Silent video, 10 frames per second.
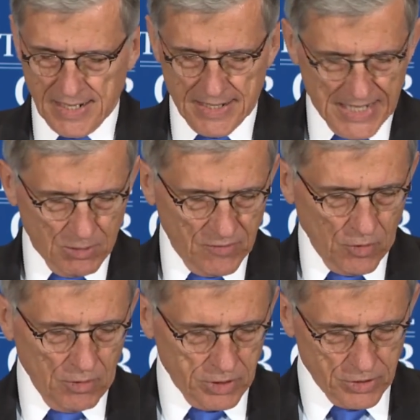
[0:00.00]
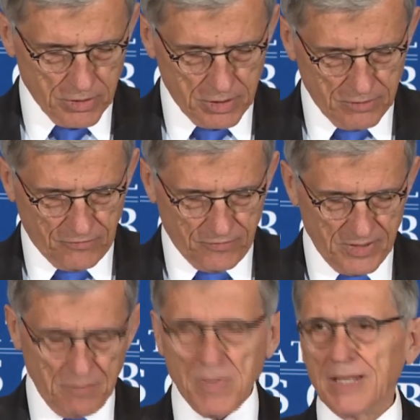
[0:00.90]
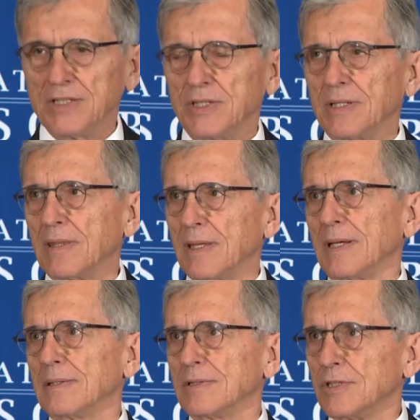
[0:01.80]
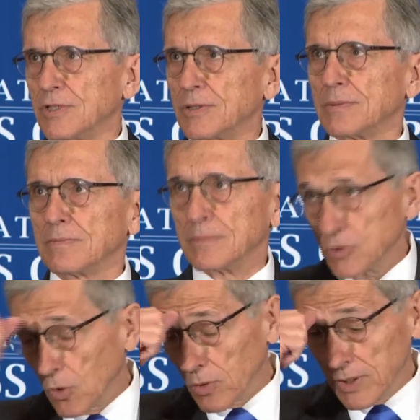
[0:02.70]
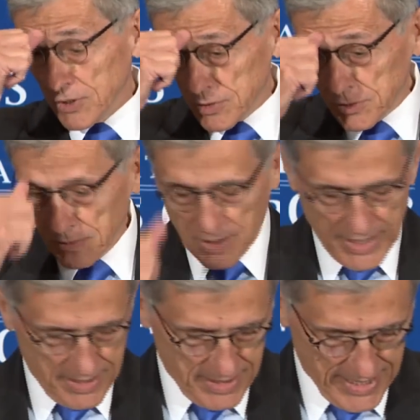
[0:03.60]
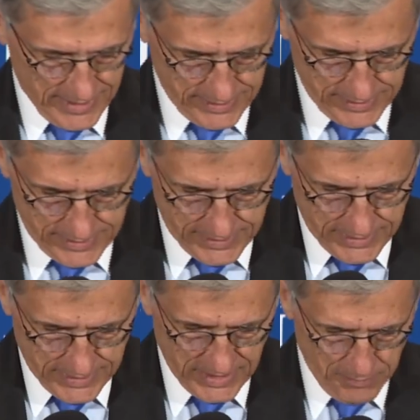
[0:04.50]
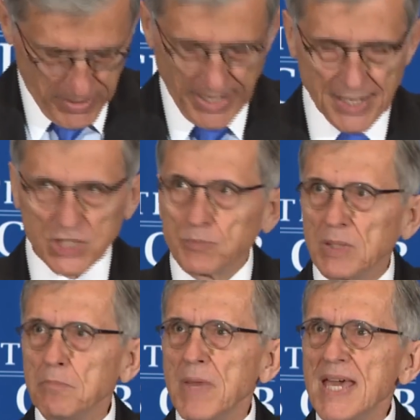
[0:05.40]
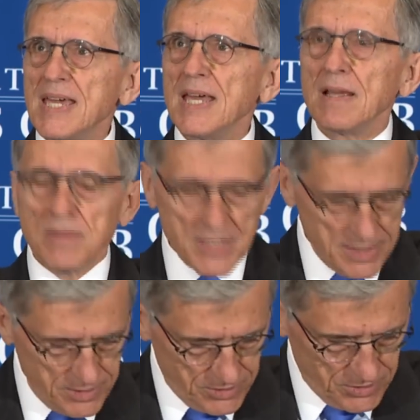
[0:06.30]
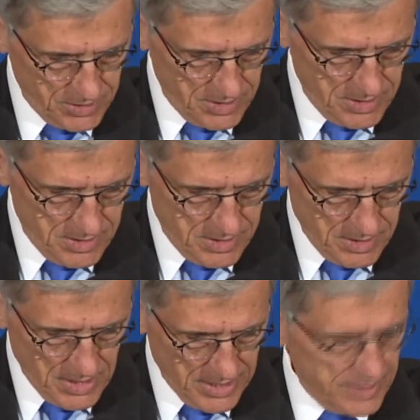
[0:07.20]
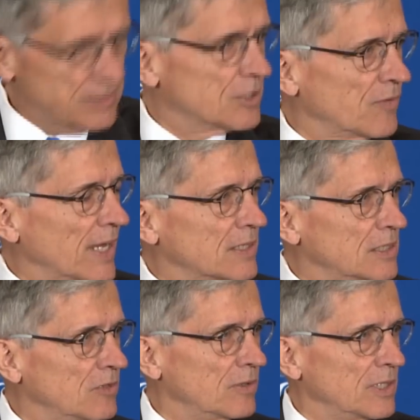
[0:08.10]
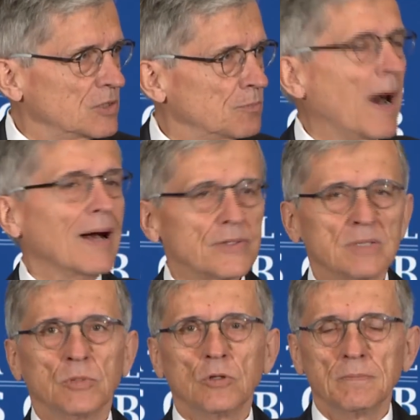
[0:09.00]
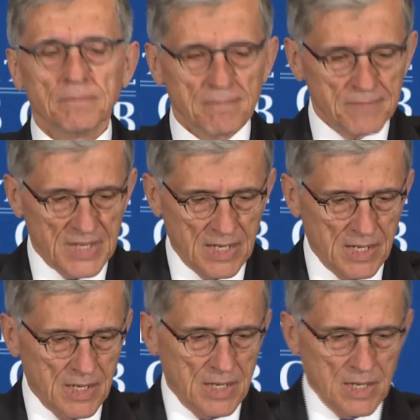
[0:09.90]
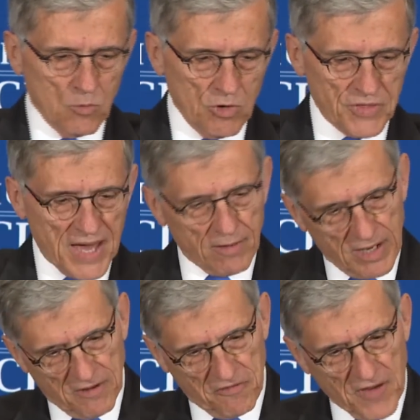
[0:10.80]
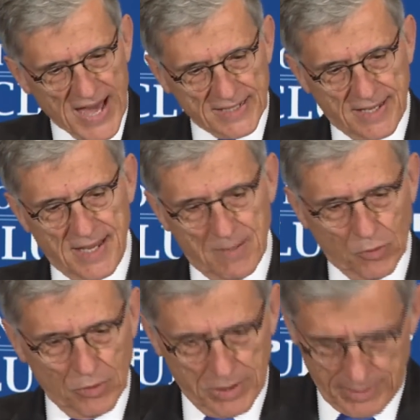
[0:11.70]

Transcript: Now, we've all heard of amazing things, stories like that in the past, but making these kinds of activities possible without a fat cable